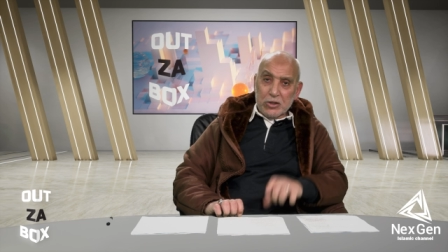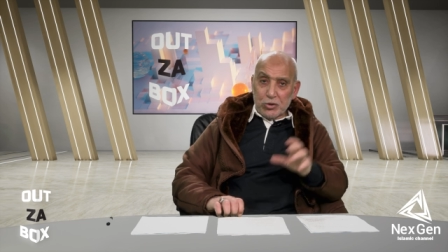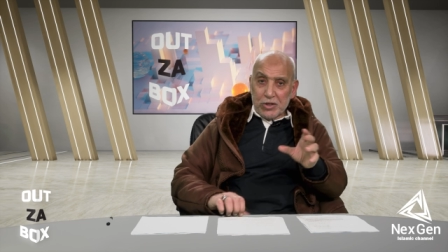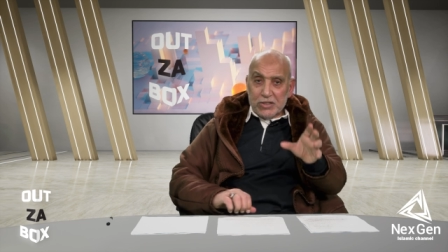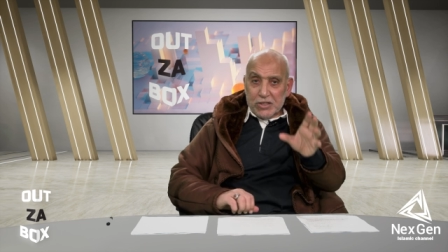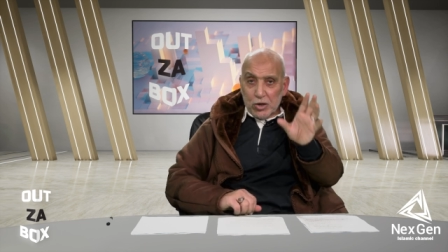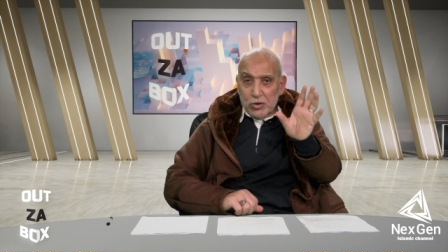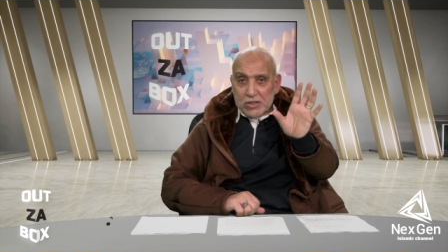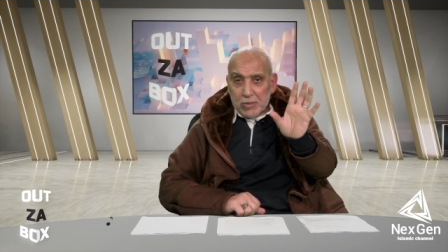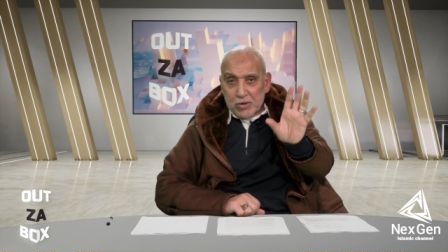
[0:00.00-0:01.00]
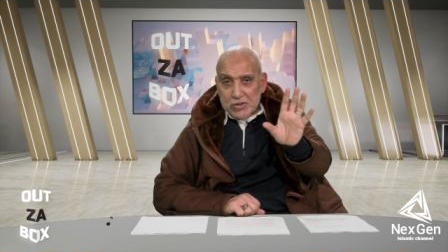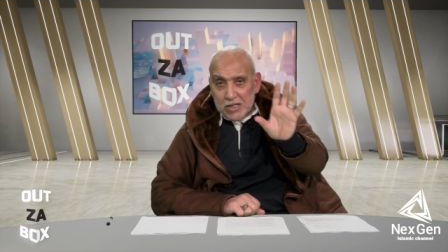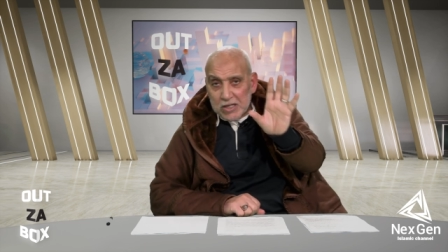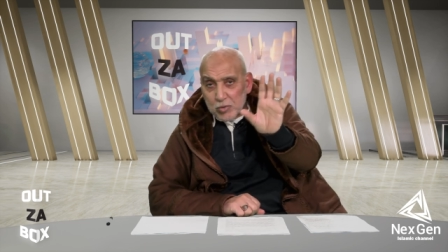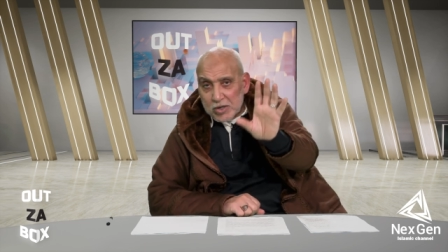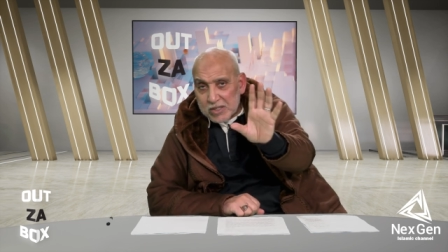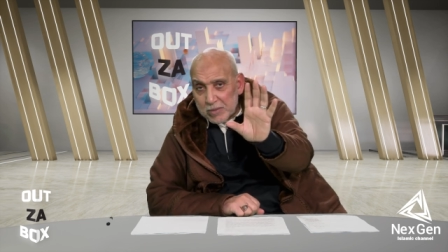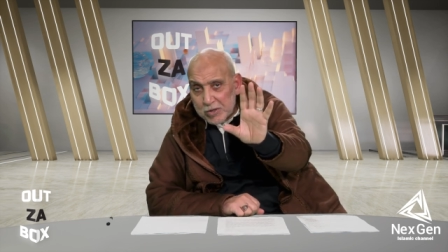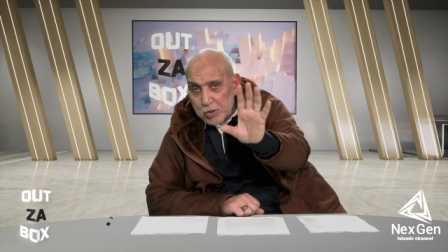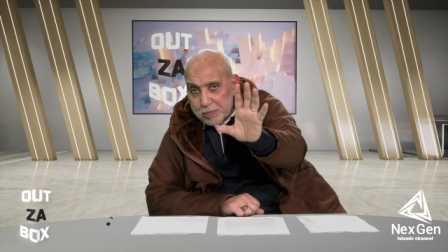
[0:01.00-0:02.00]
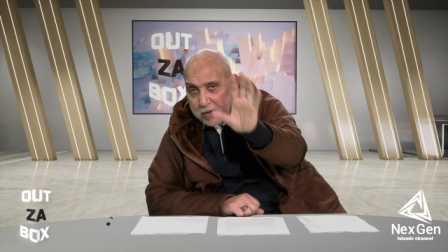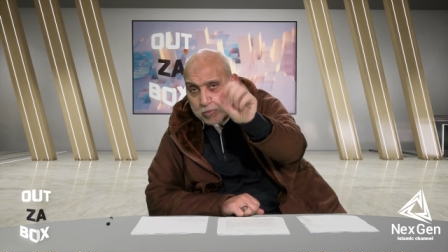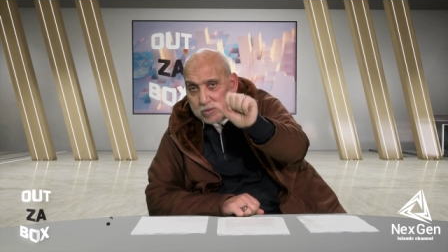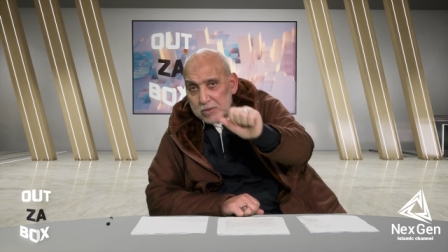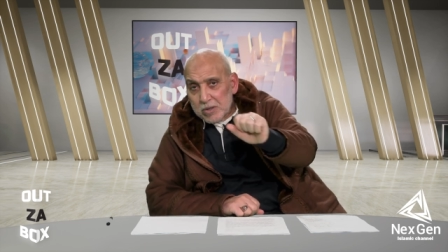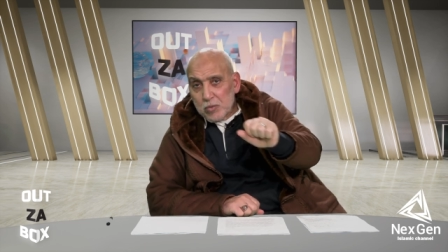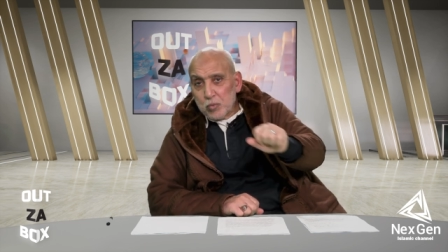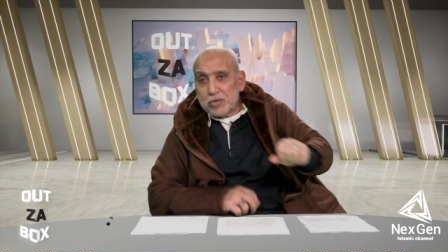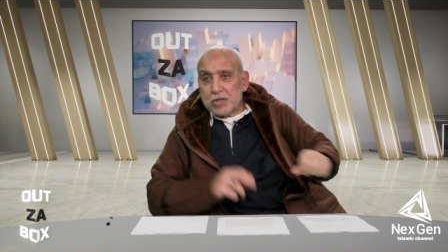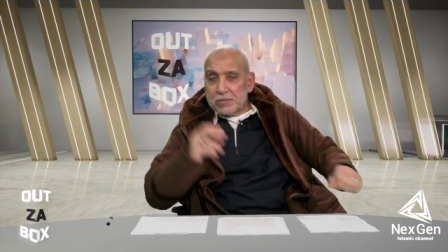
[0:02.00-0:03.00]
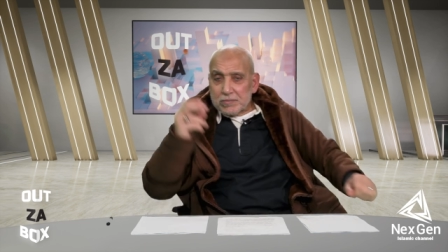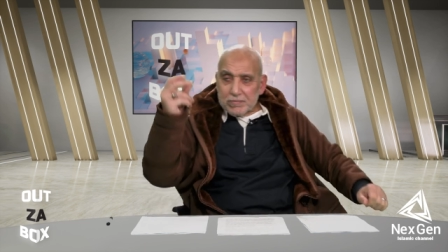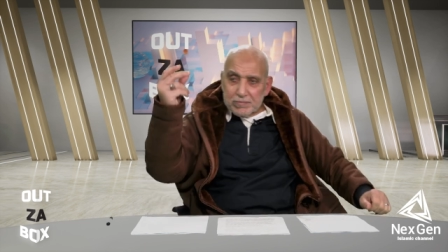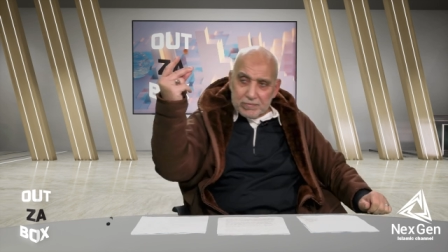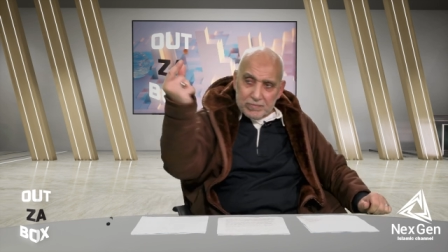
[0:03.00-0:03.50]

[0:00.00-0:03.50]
Indonesia lost about nearly 250,000 people within